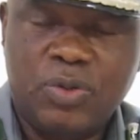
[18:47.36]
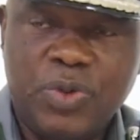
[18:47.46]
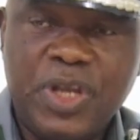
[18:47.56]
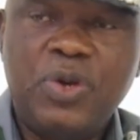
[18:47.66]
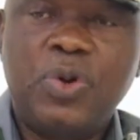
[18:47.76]

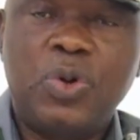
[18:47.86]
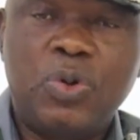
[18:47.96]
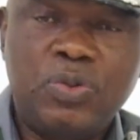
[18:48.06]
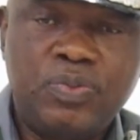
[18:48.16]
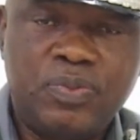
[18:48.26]
We
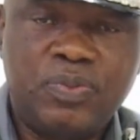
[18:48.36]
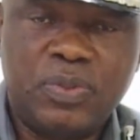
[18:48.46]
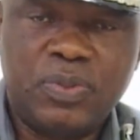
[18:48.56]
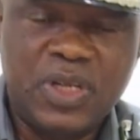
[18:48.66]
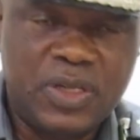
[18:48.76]
know
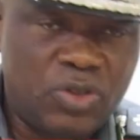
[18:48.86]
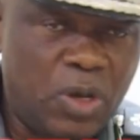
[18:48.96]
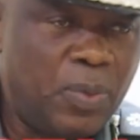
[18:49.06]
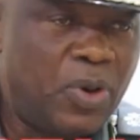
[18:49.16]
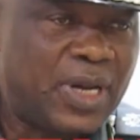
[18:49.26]

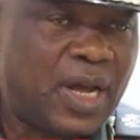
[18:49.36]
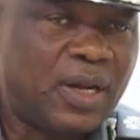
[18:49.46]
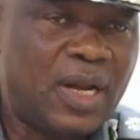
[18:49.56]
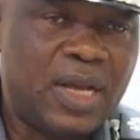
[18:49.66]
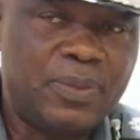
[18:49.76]
some other
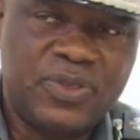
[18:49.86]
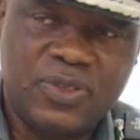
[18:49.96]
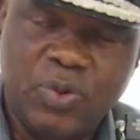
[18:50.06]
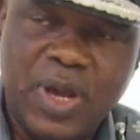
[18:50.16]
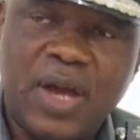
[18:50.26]

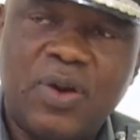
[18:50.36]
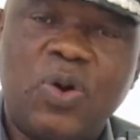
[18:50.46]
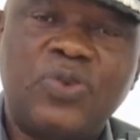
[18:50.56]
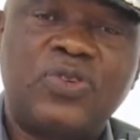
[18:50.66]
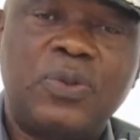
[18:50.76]
climes where
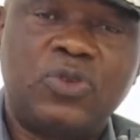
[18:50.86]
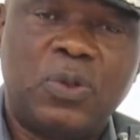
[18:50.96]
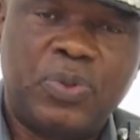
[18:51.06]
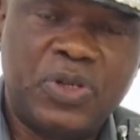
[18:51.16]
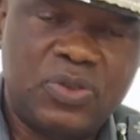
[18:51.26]
customs
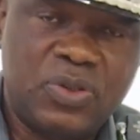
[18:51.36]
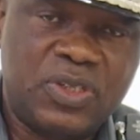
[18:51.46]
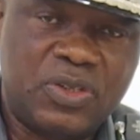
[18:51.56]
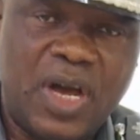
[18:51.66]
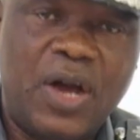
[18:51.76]

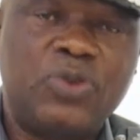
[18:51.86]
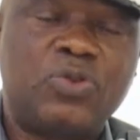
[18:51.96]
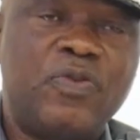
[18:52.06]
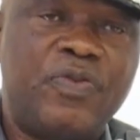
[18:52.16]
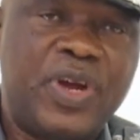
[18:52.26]
operations are
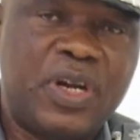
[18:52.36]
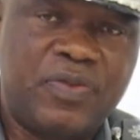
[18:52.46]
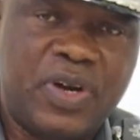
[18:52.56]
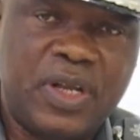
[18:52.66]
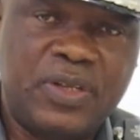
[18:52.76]
also very,
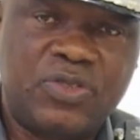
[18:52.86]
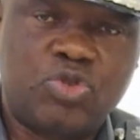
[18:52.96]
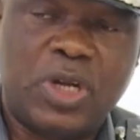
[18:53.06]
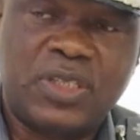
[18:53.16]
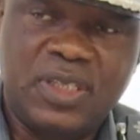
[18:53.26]
very
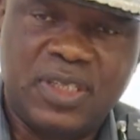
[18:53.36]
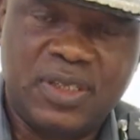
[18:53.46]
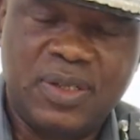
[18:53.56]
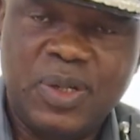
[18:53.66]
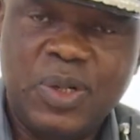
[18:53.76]

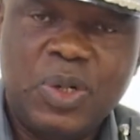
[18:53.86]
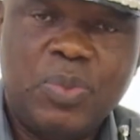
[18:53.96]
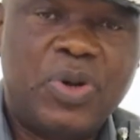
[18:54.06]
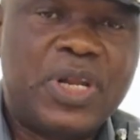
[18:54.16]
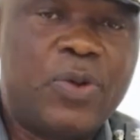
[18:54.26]
strategic,
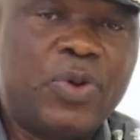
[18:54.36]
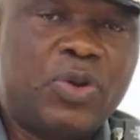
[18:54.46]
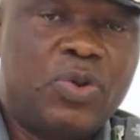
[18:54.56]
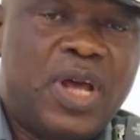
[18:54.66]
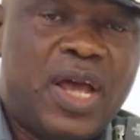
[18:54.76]
but then we
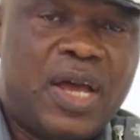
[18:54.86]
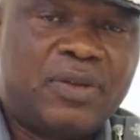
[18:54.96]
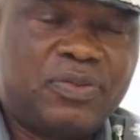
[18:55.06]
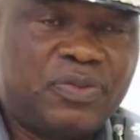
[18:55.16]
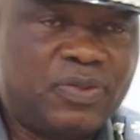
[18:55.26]
don't have